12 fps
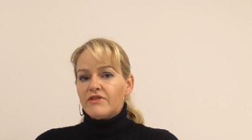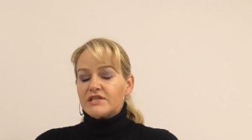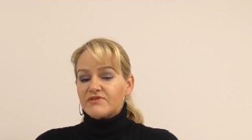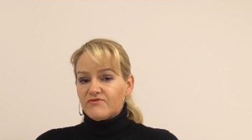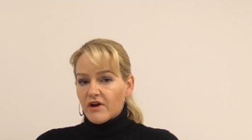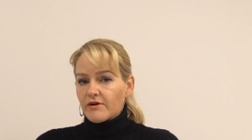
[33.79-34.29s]

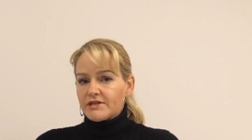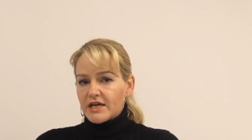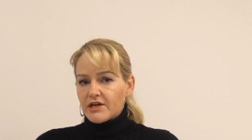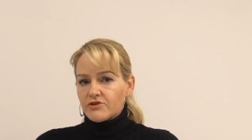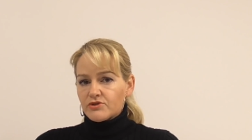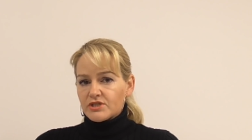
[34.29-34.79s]
This very
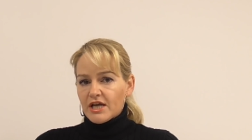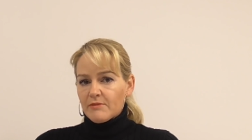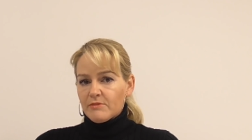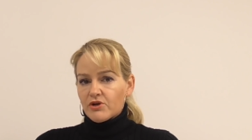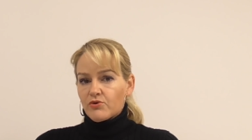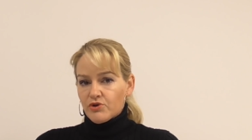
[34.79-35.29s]
dangerous
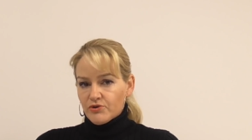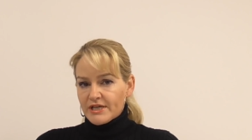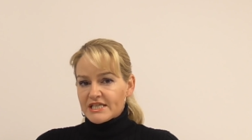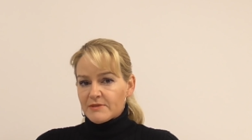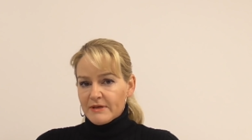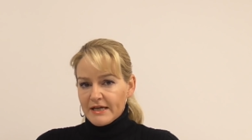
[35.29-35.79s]
chemical you
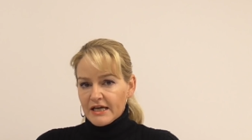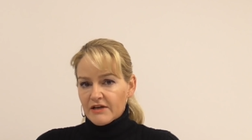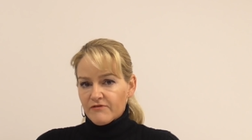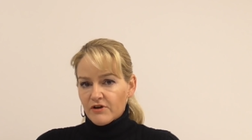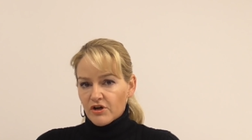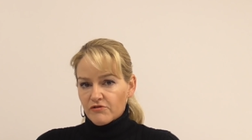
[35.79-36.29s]
need to be
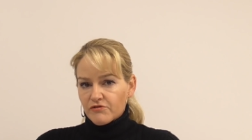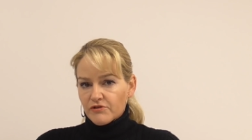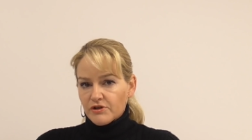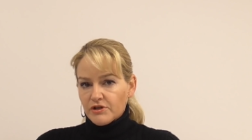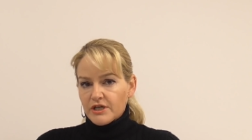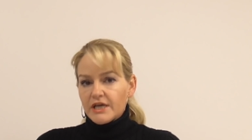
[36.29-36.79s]
careful of